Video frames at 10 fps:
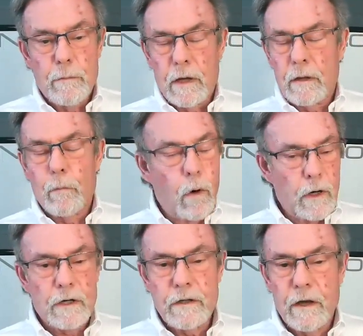but
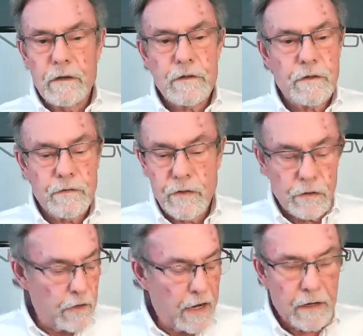what it does
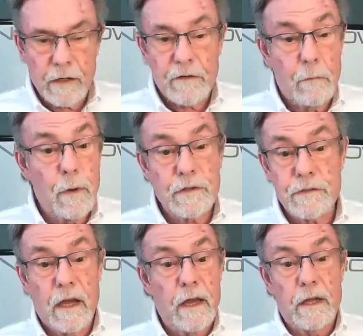to the handling of a
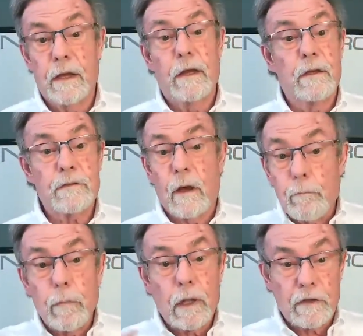Mustang is
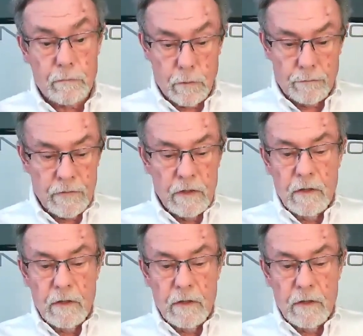unbelievable.